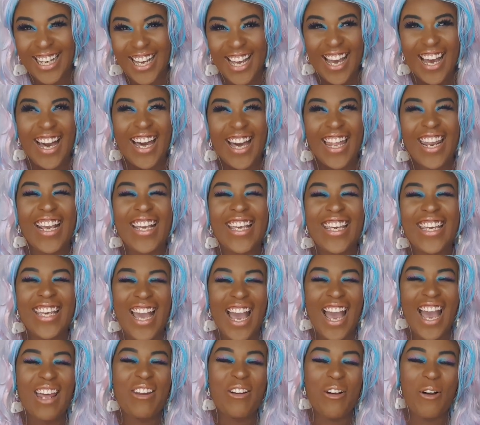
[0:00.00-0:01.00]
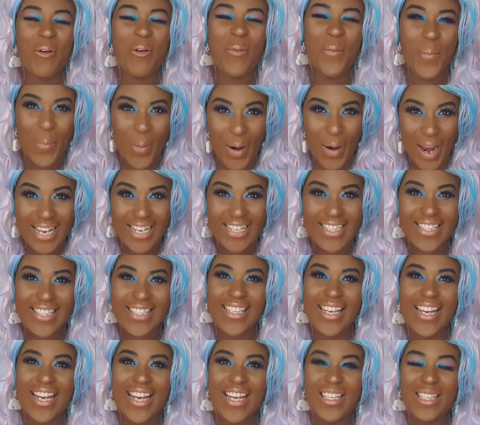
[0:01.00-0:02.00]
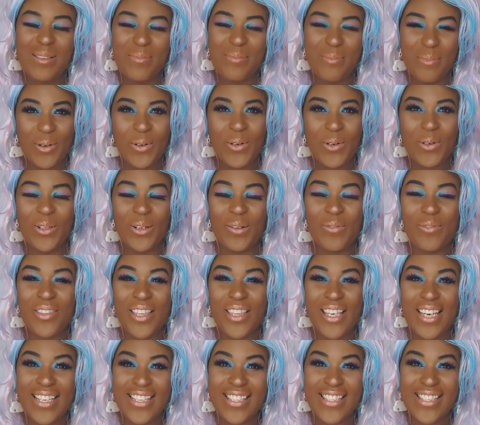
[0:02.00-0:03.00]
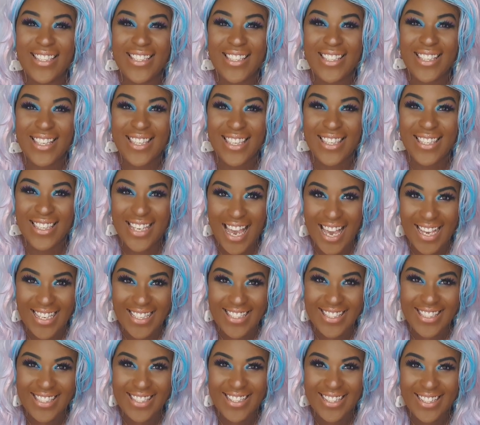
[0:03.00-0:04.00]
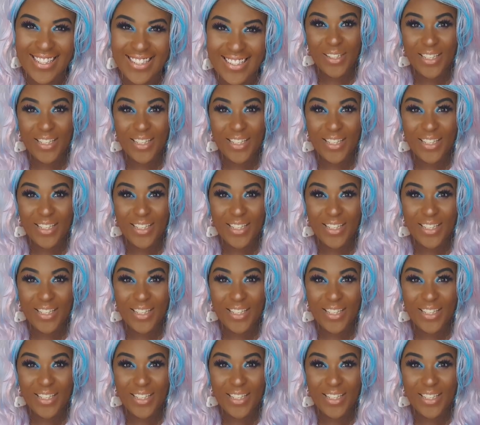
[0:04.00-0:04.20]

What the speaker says: And I cannot wait to put all of these to the test.